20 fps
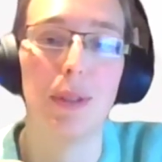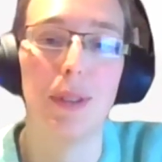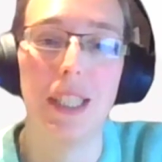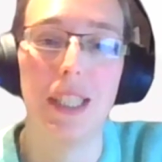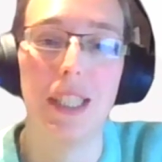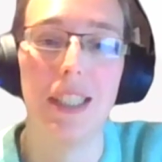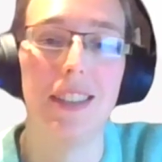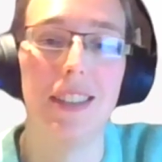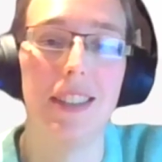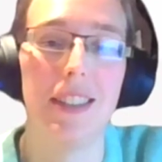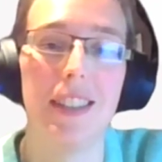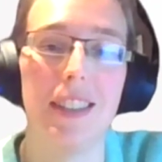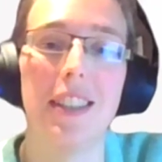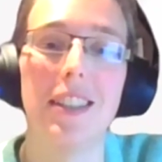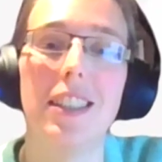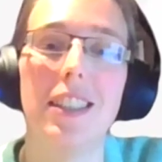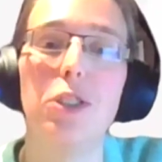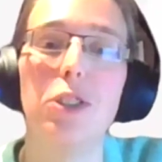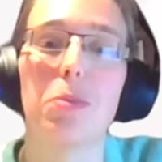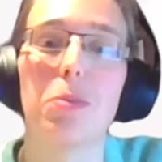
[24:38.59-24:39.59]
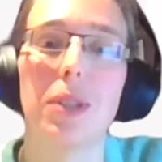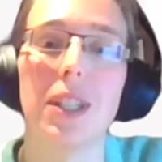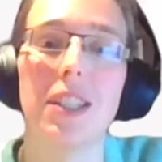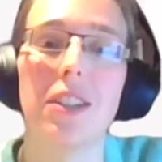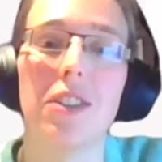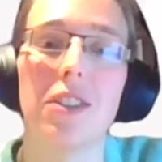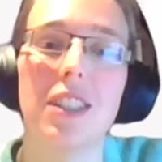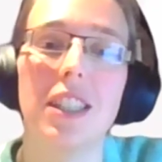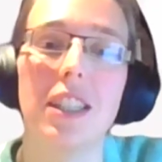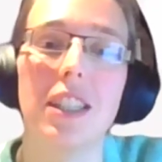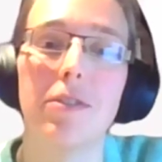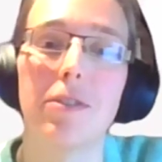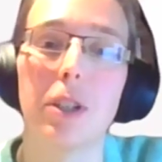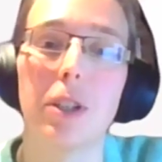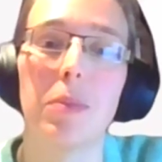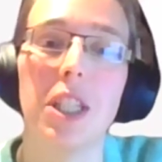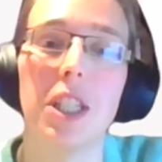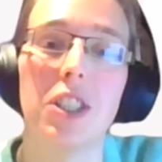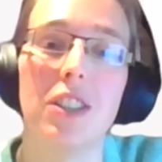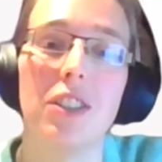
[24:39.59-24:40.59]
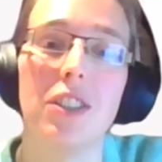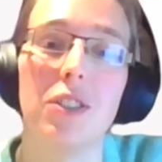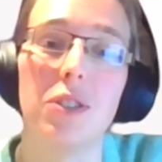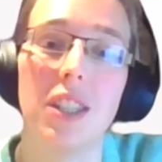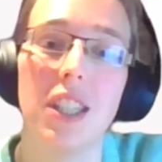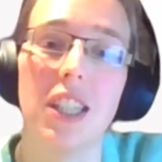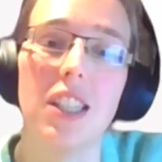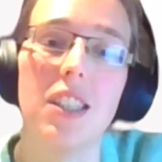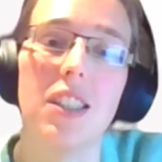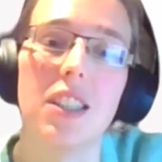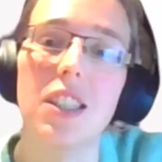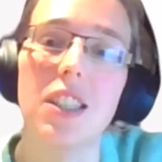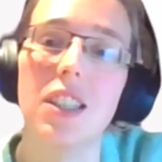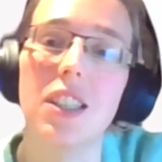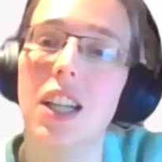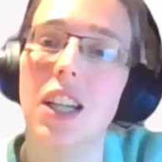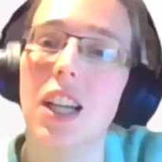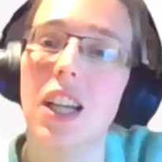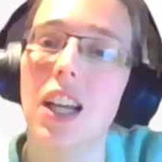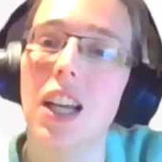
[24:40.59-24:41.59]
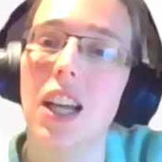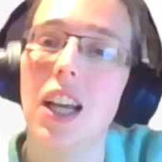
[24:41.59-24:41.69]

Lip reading: we still need to bring all the information together.